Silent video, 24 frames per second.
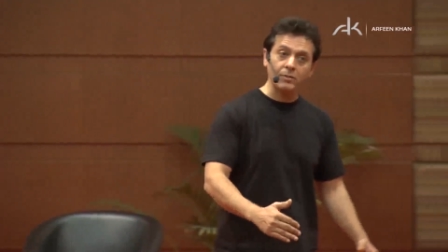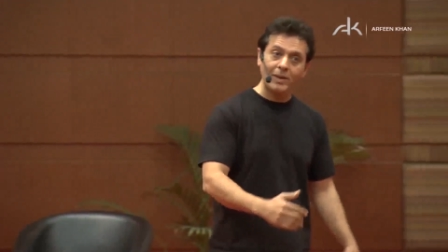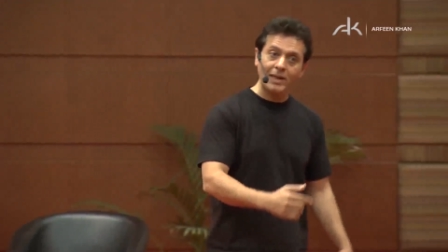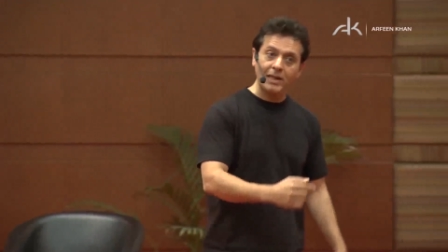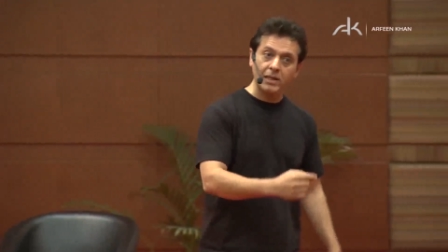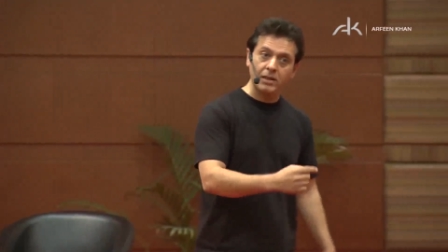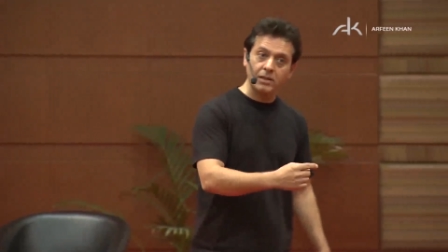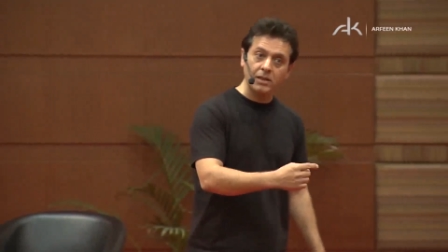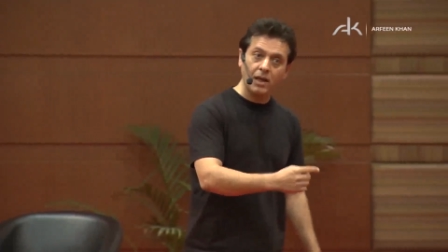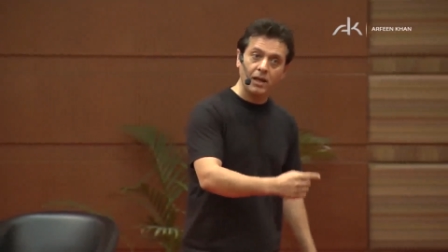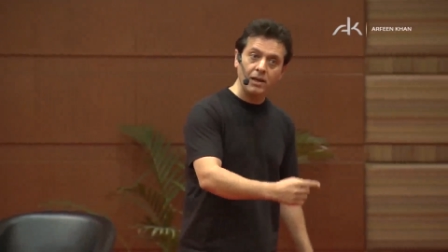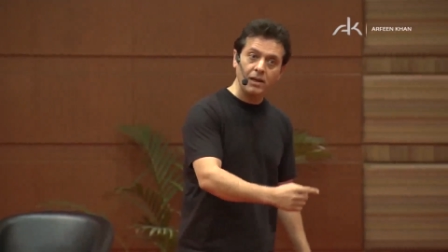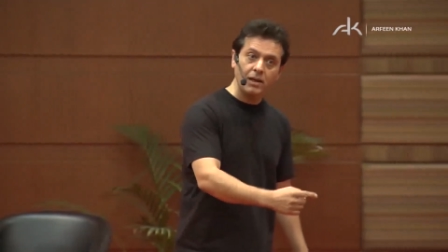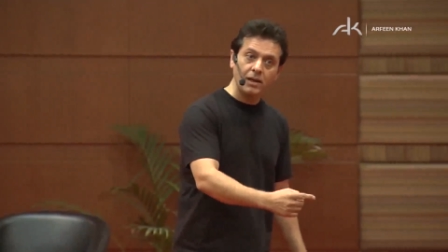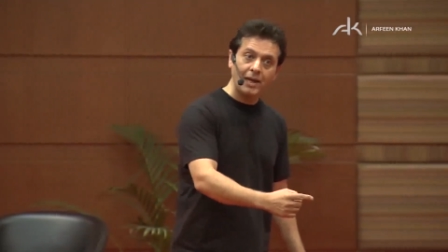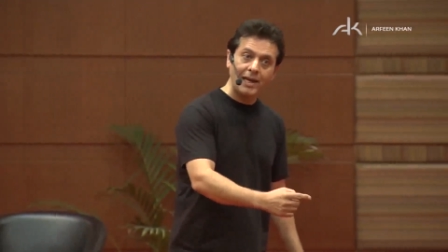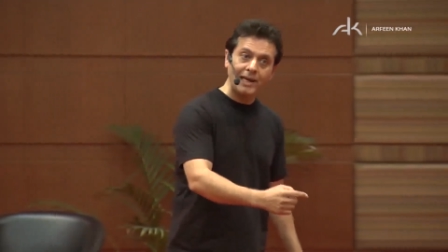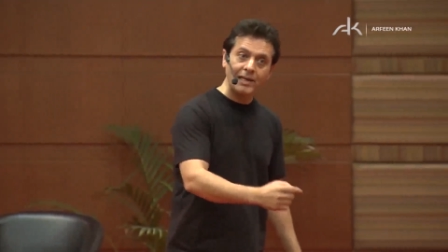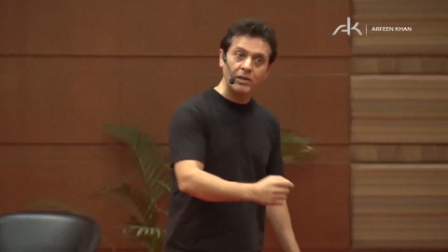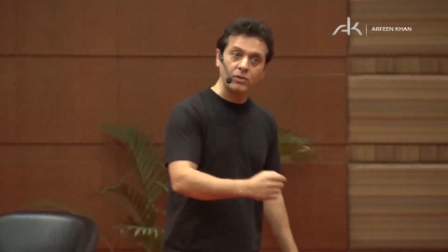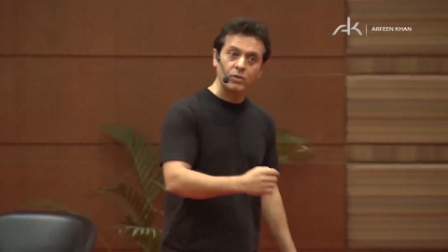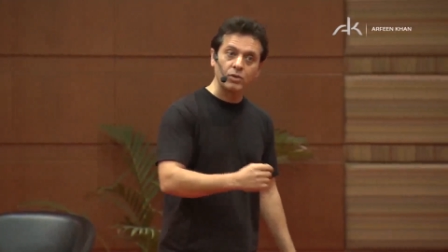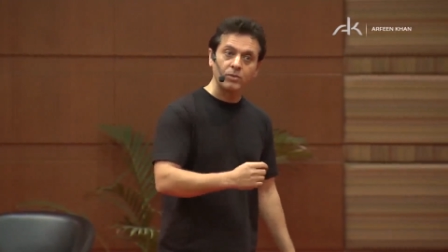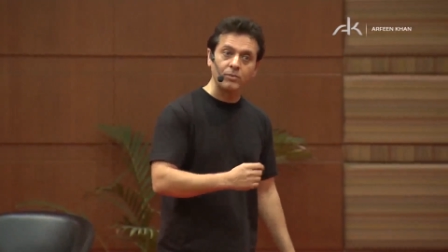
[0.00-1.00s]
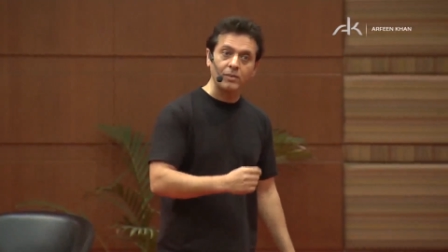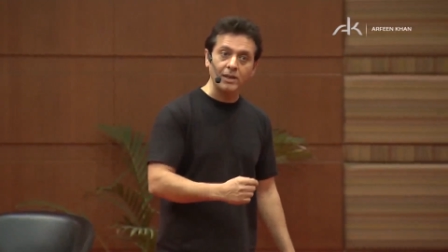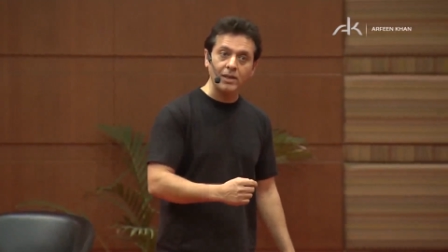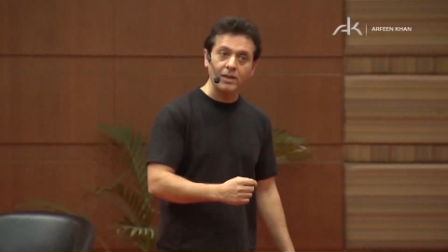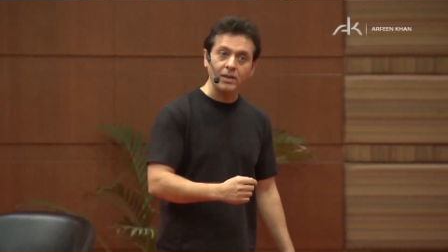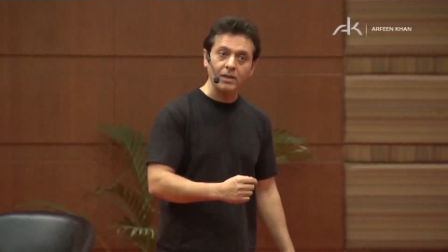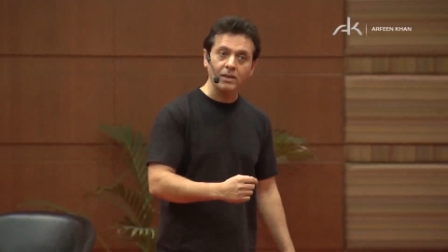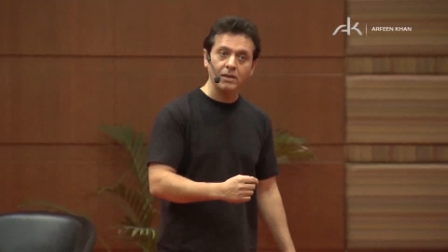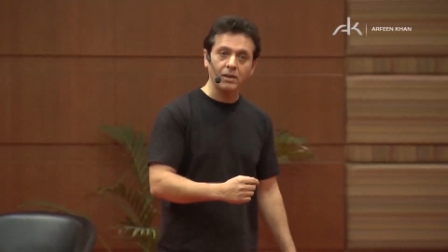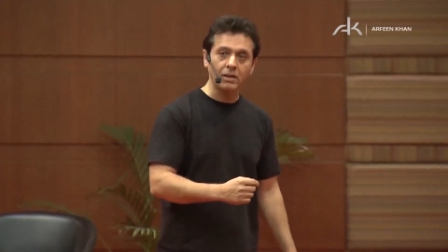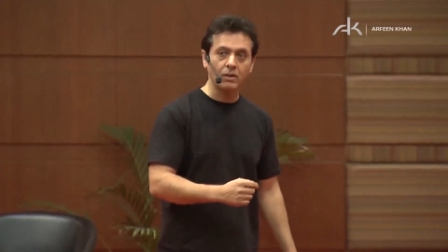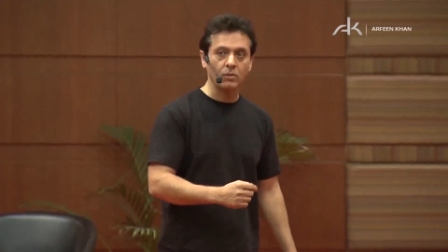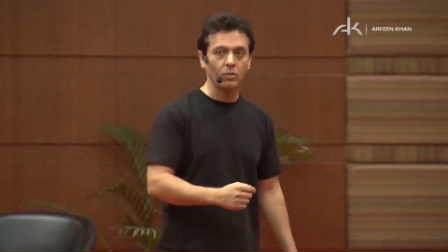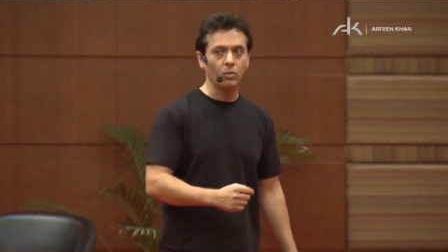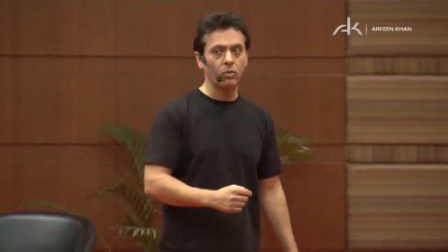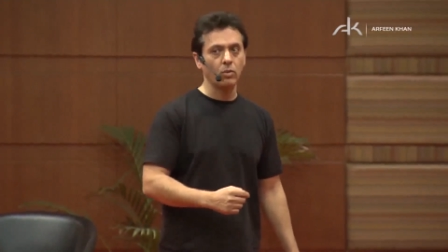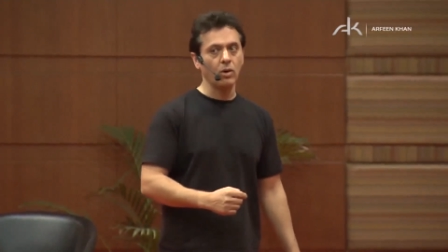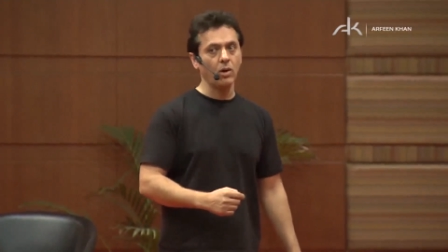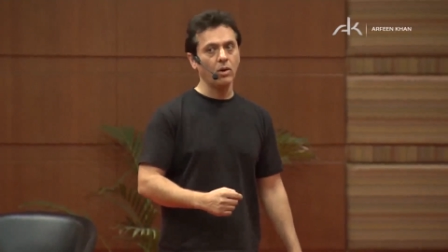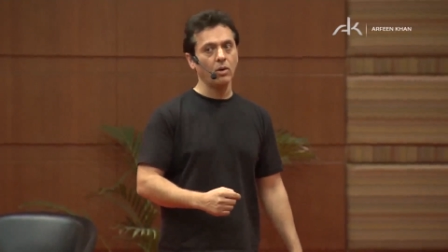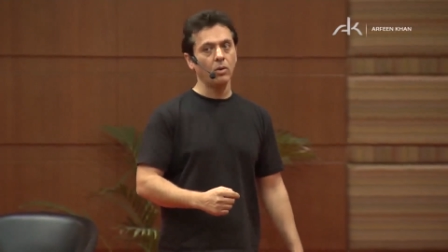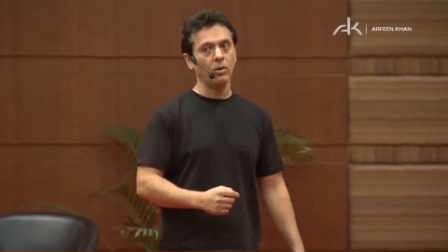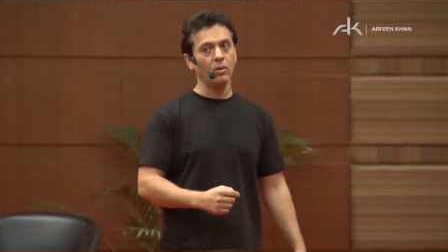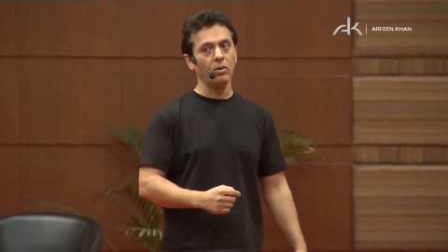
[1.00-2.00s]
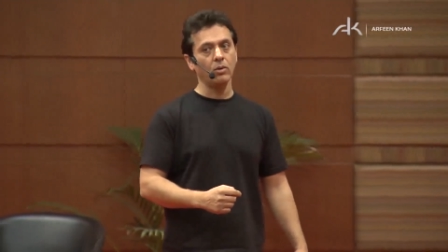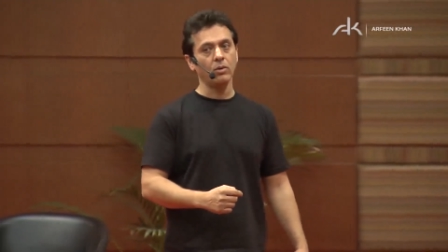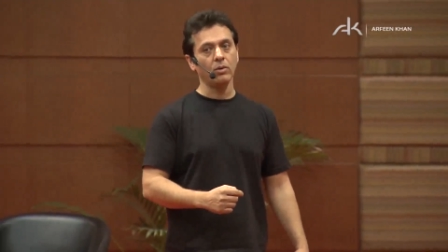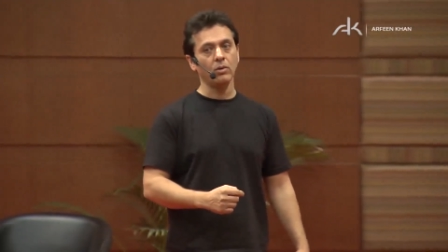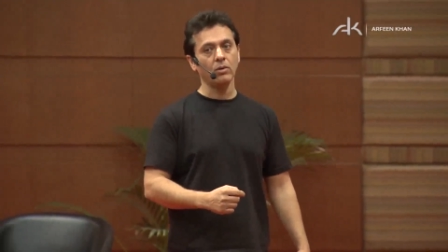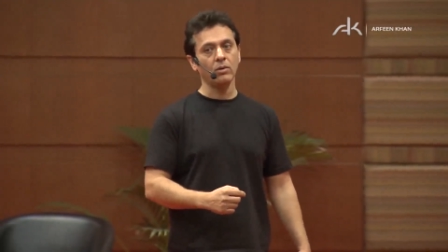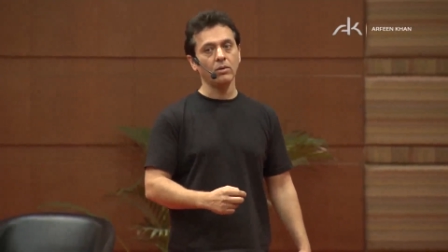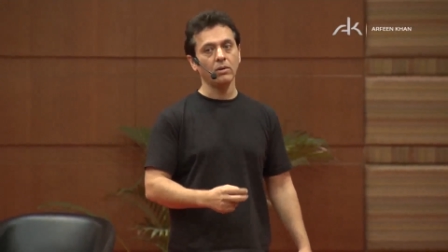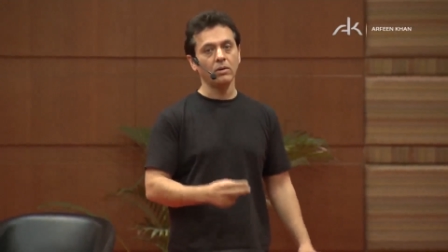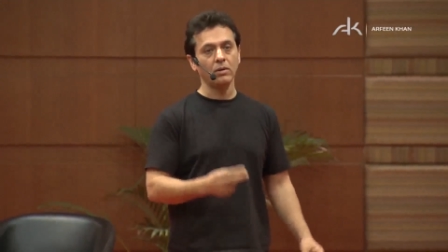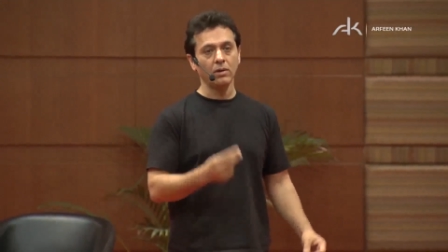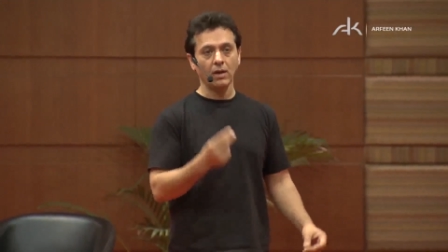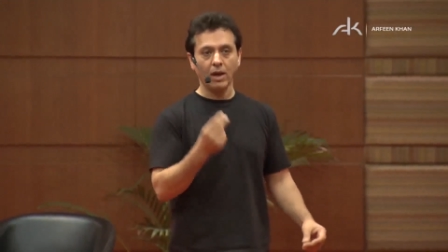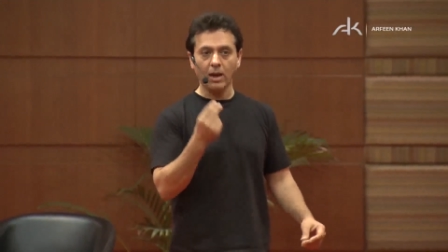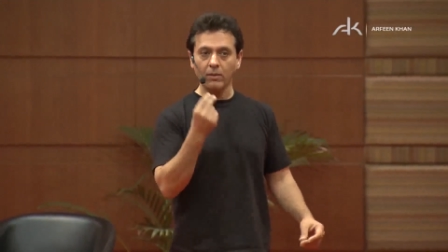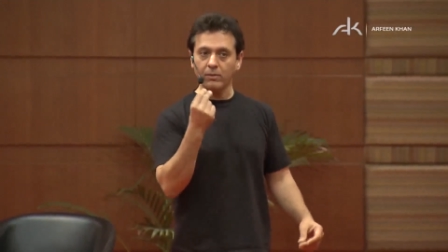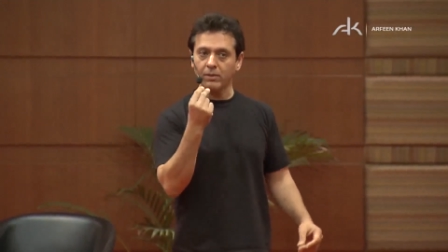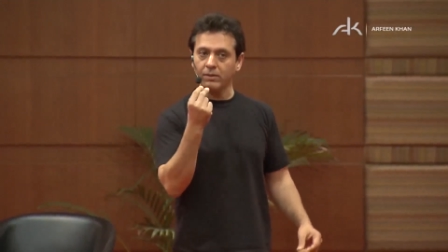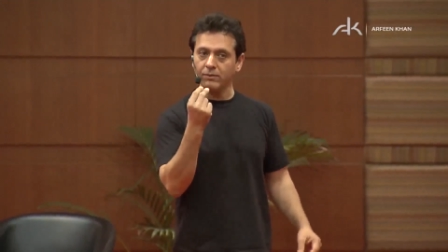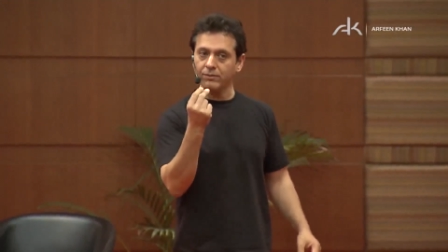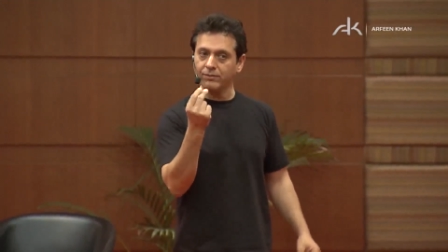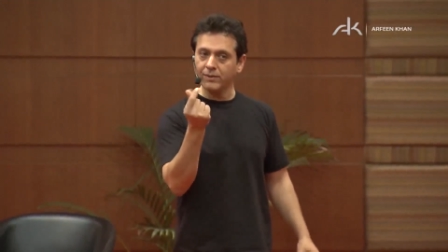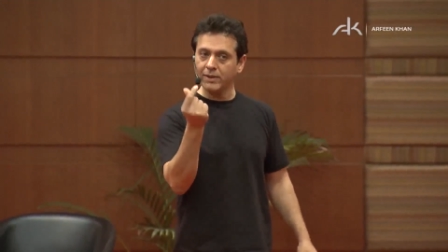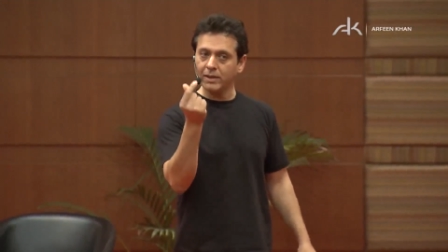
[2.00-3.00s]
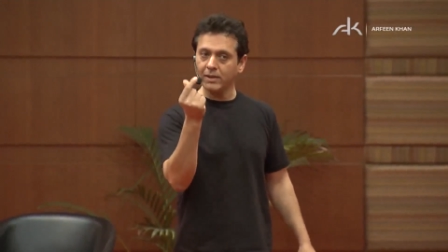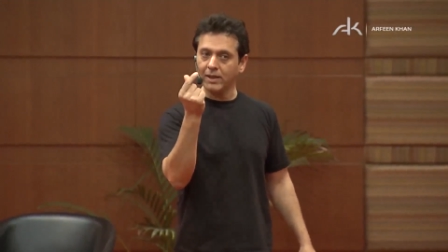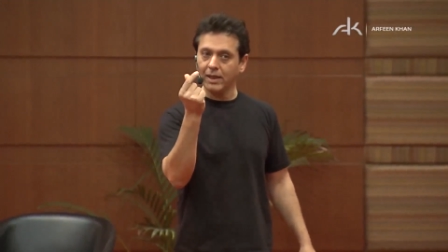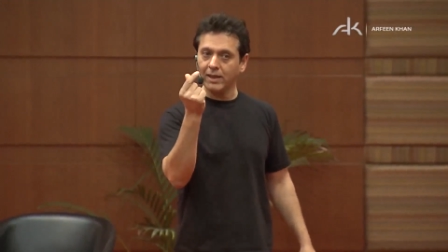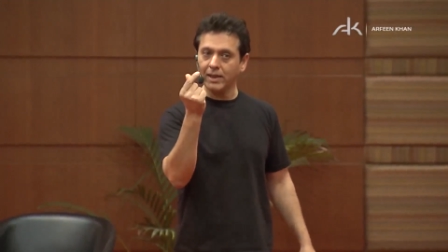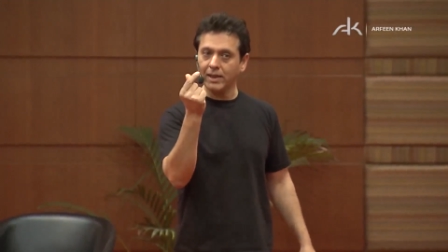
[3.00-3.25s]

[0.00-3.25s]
son lying to me? Whoa, I want to fix that like